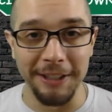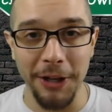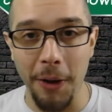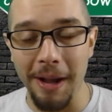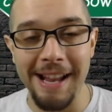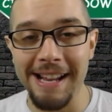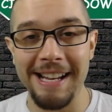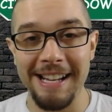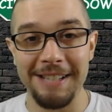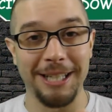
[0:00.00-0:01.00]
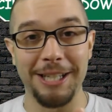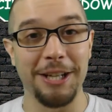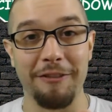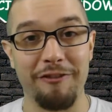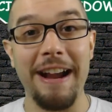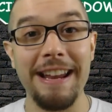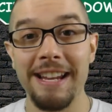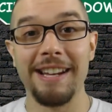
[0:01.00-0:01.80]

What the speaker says: You know, he's like, you can fight.